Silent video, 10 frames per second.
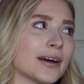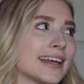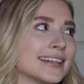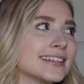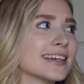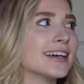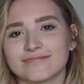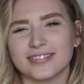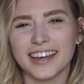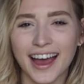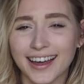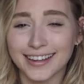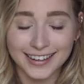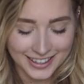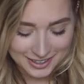went, yeah,
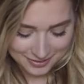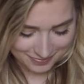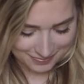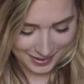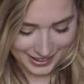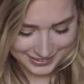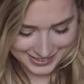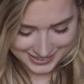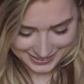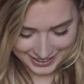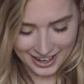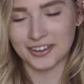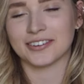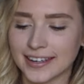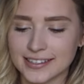that kind of balanced it
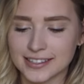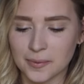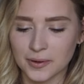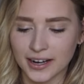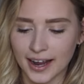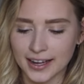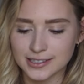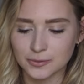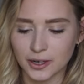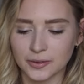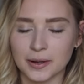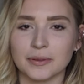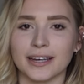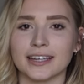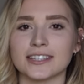out. And someone asked, where do I
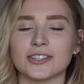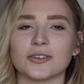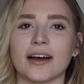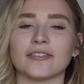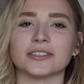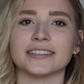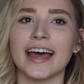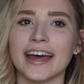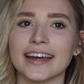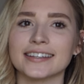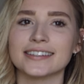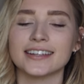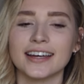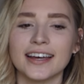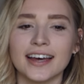plan to travel
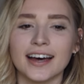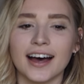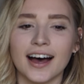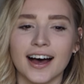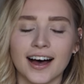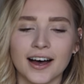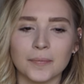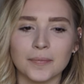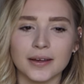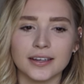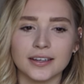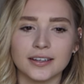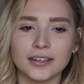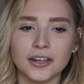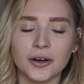next?
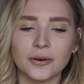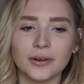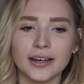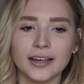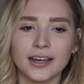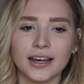You know,